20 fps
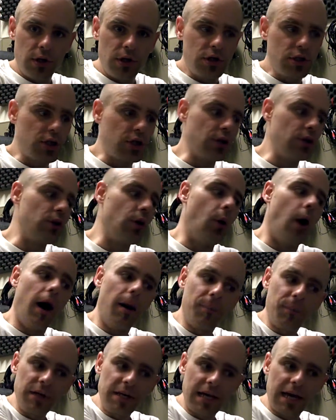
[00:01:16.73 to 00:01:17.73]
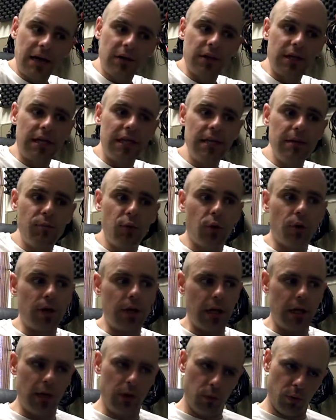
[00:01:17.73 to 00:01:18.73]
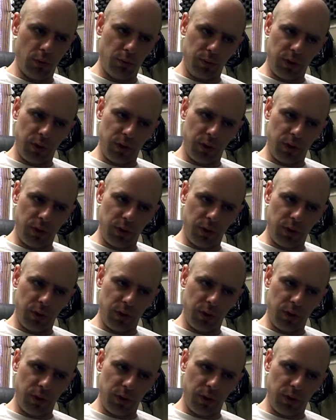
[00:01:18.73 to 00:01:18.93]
So you can go up and down the keyboard and it will